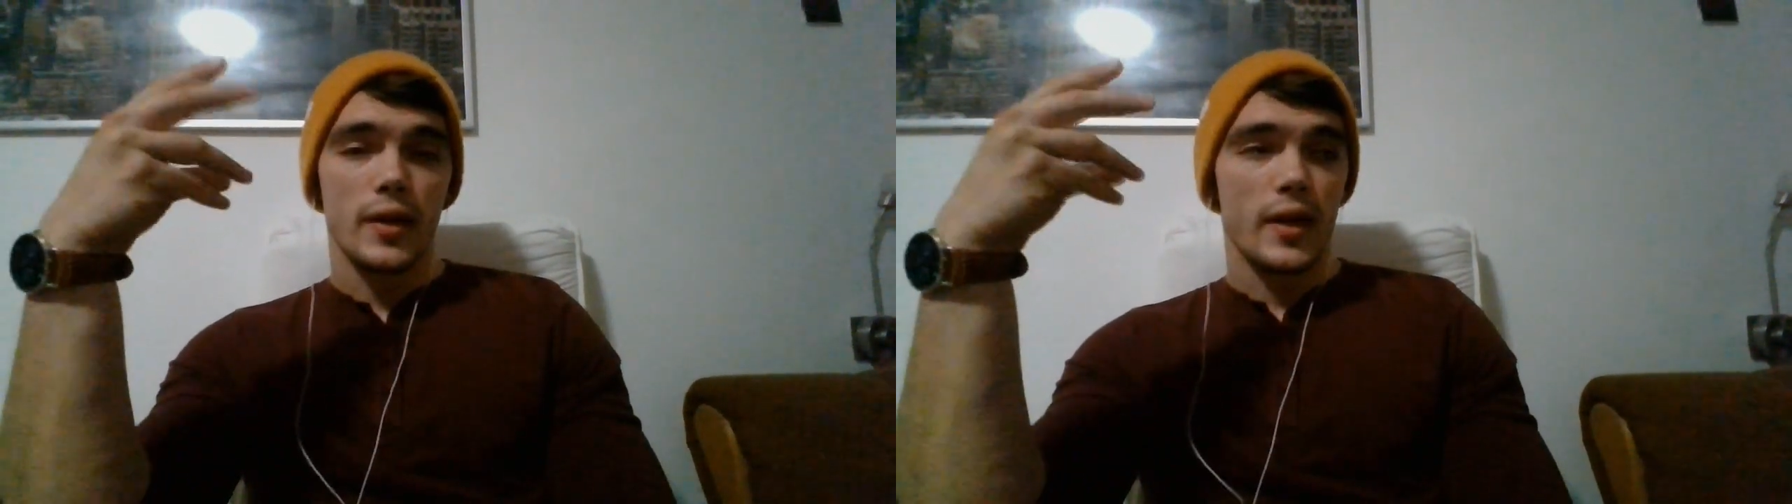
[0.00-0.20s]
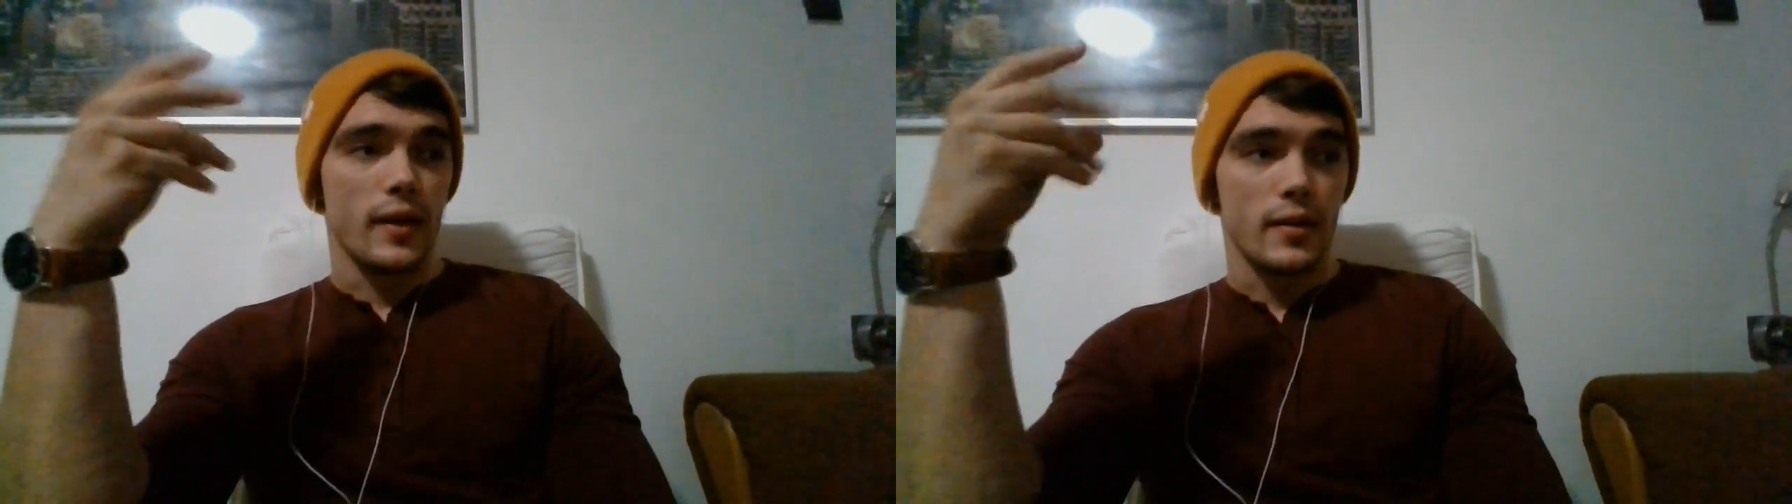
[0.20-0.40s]

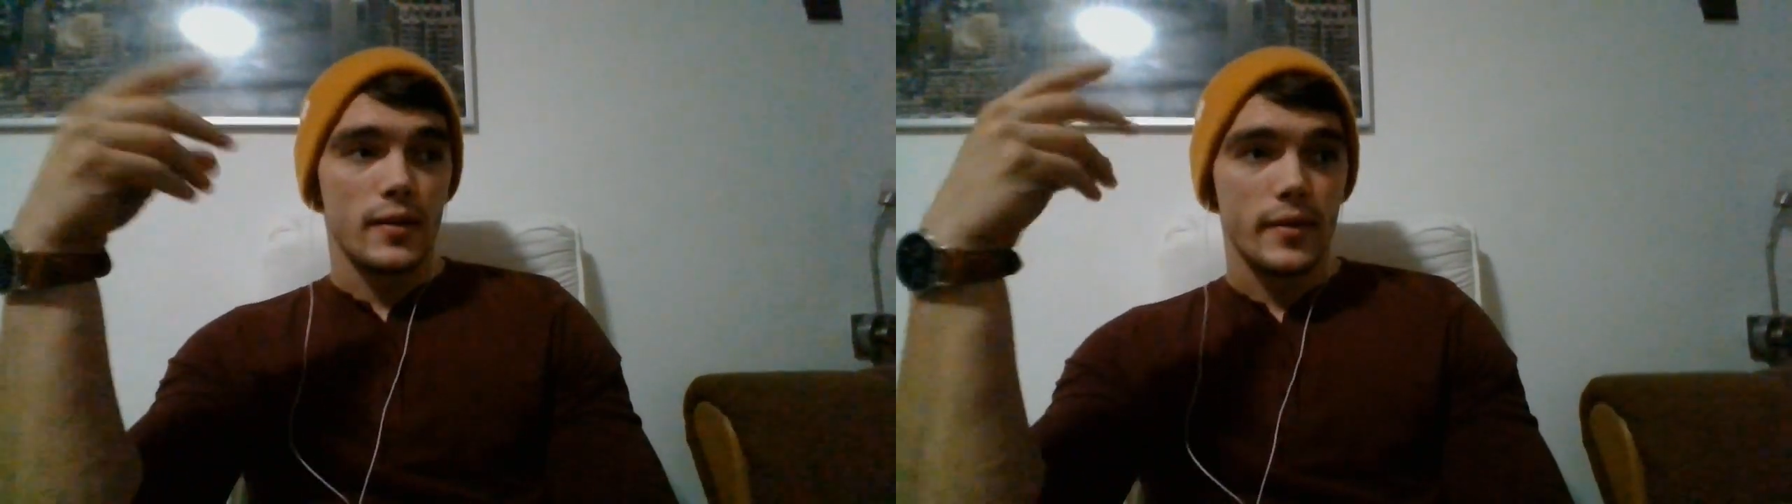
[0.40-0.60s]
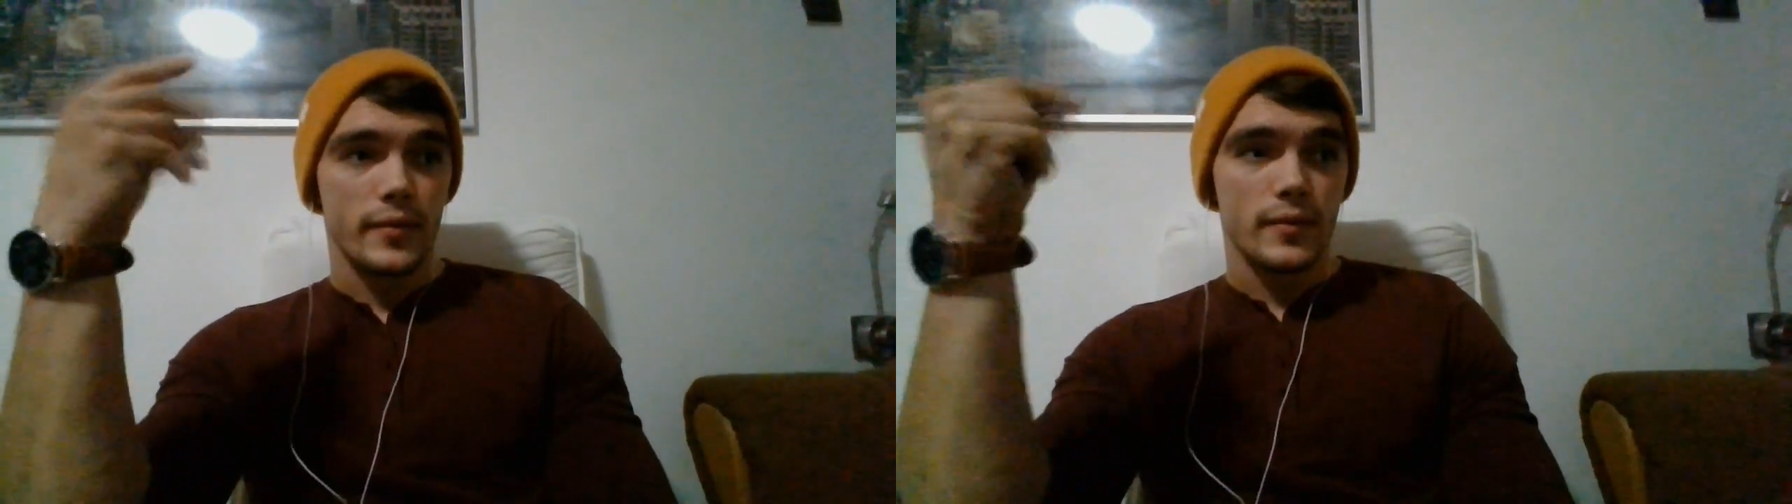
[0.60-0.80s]
that
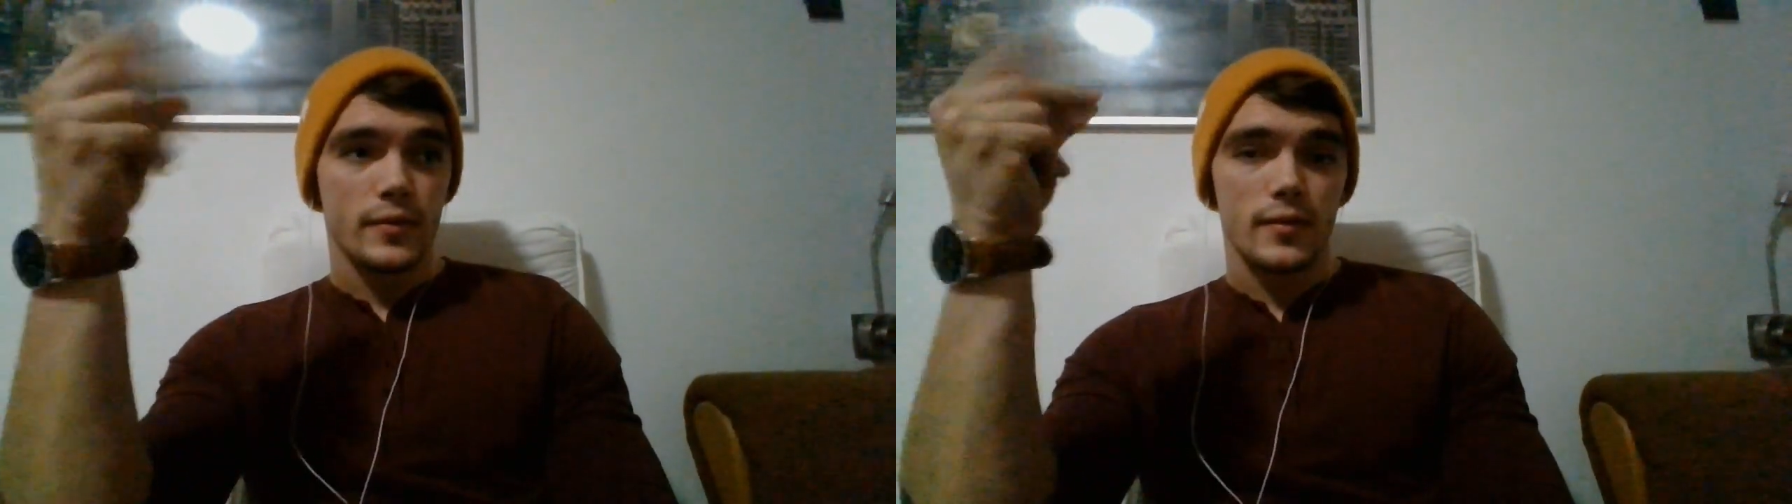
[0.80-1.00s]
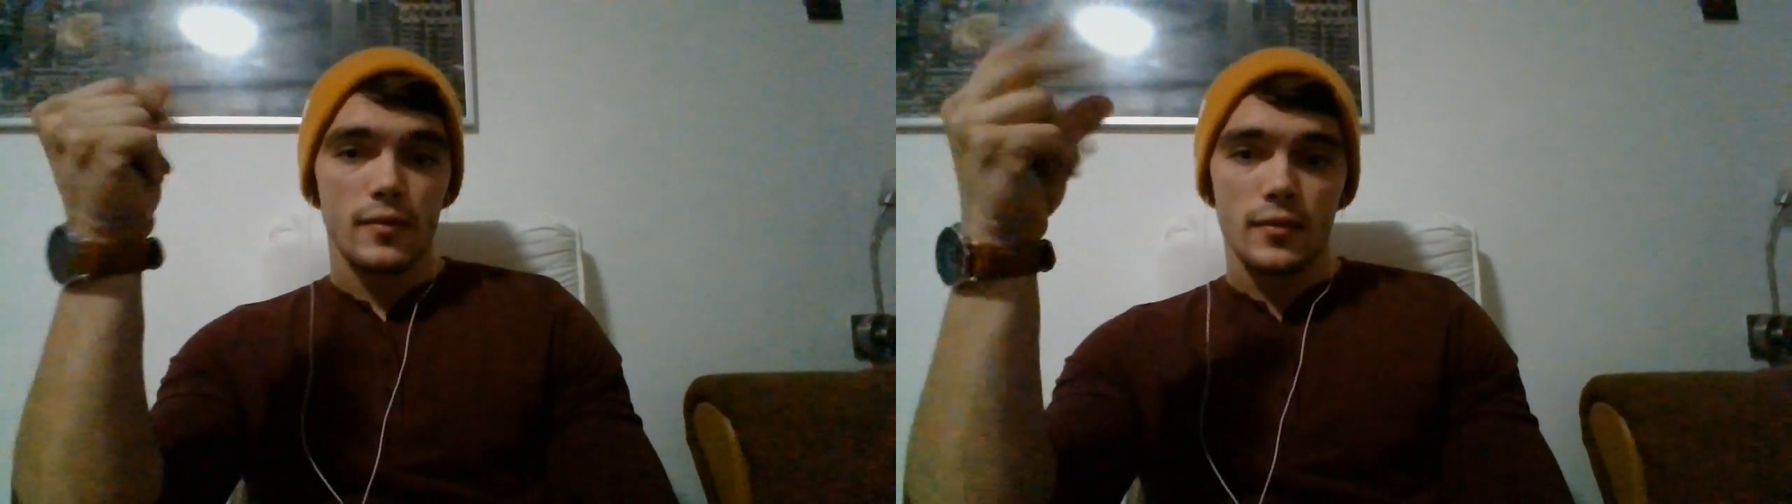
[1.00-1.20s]

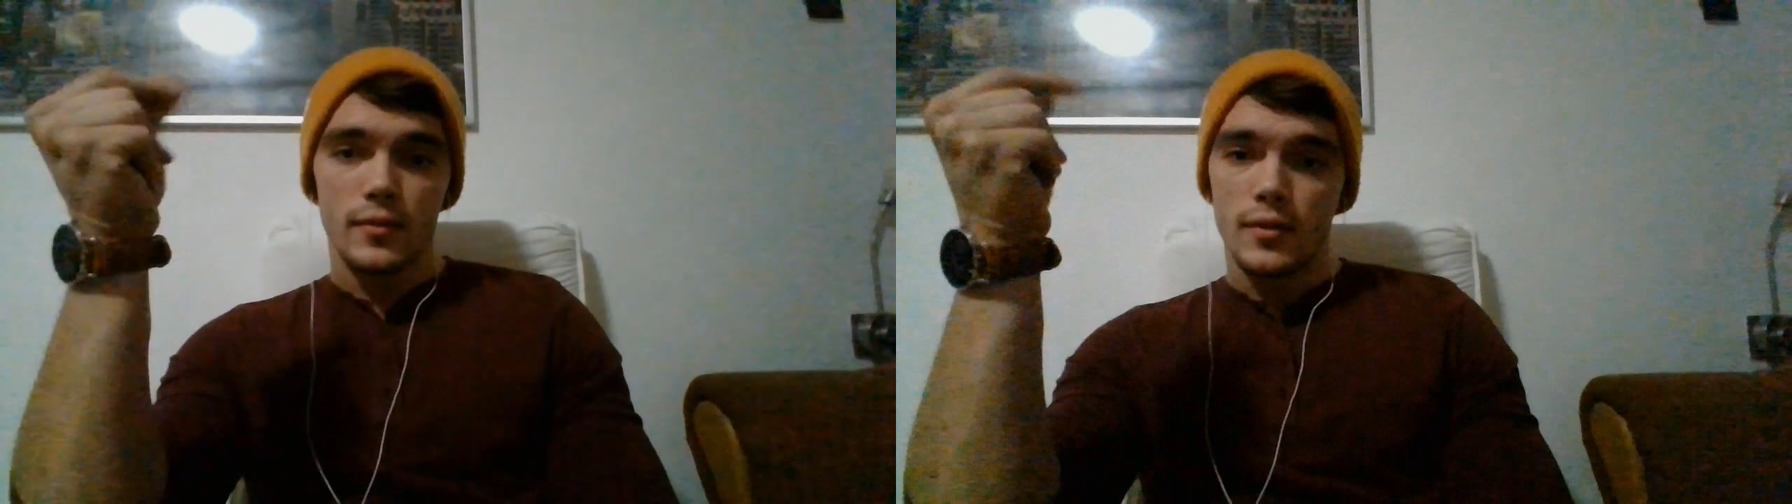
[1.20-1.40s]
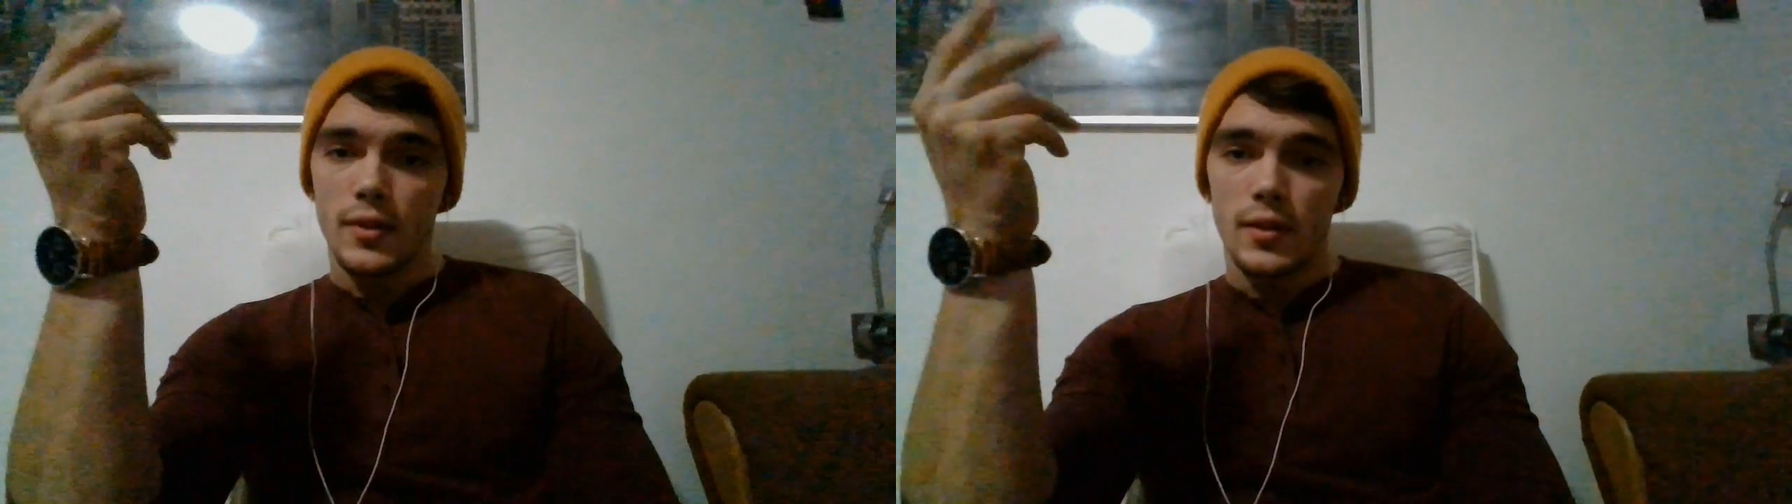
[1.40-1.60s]

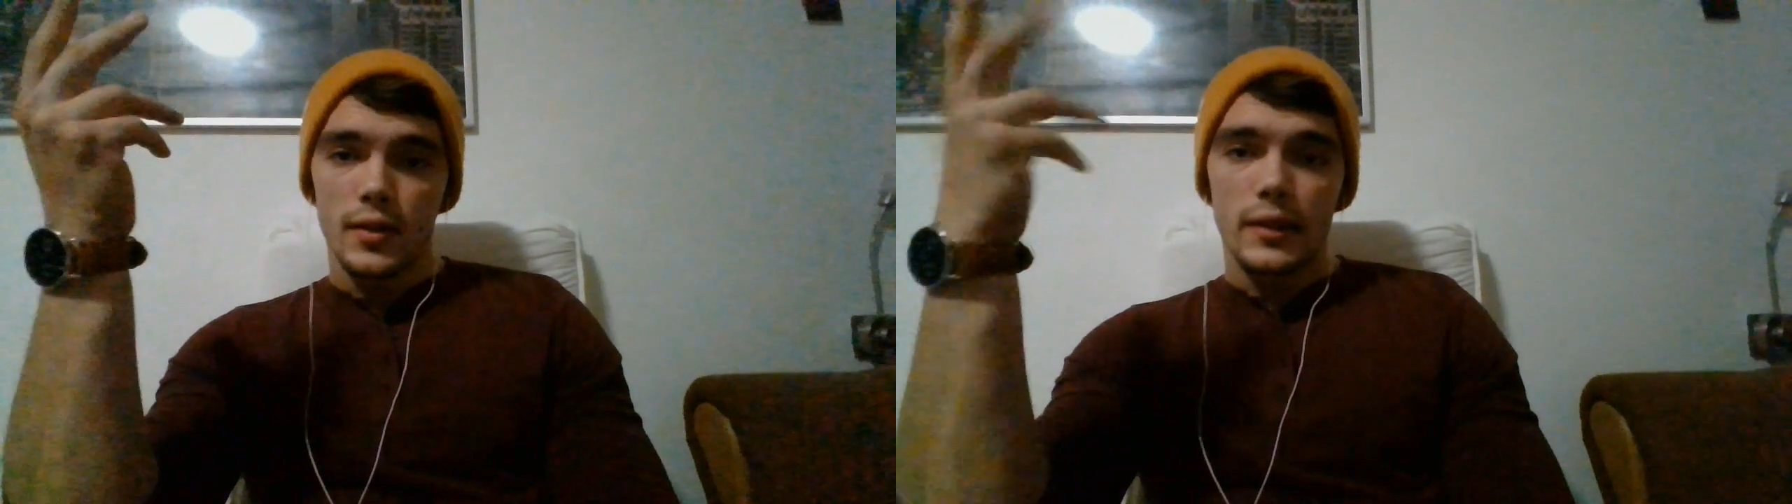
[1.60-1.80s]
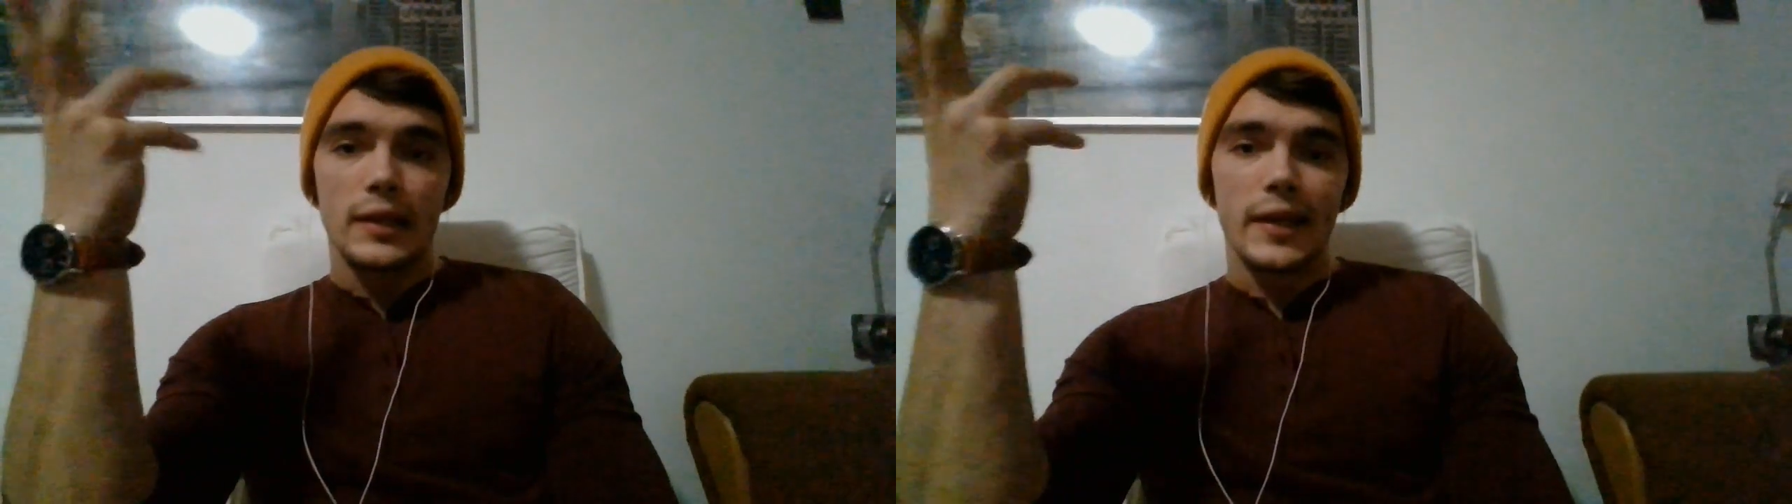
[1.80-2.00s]

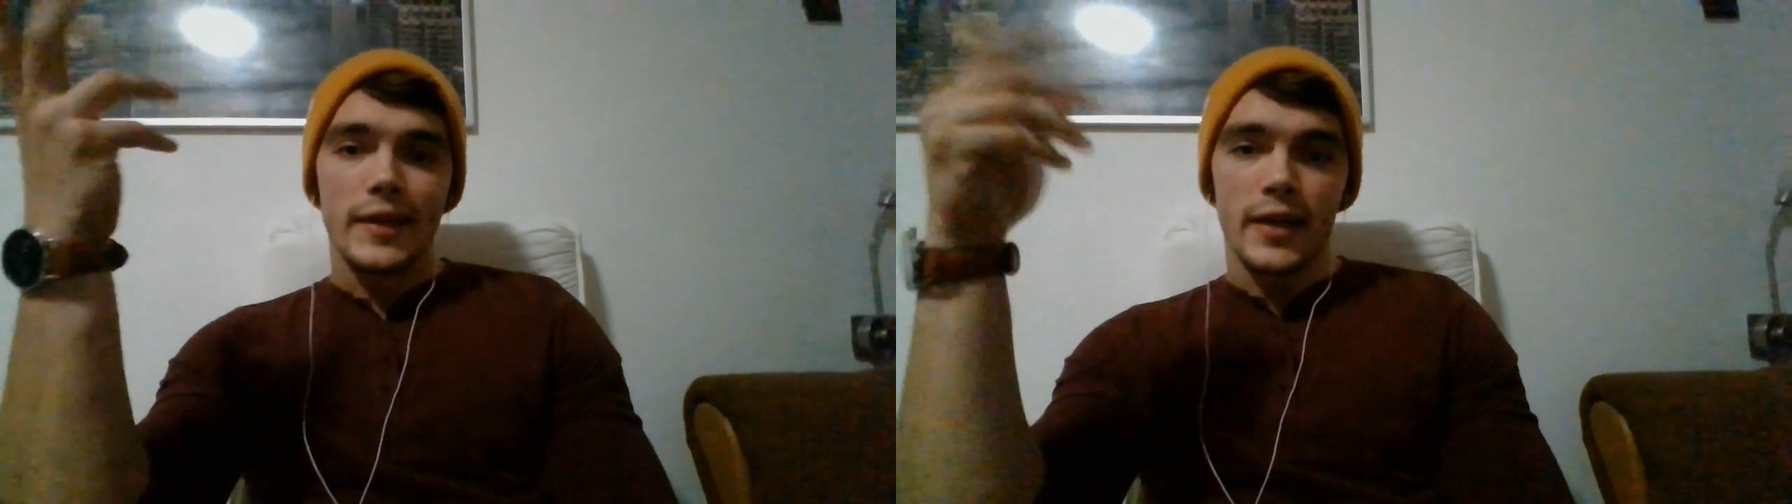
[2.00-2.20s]
click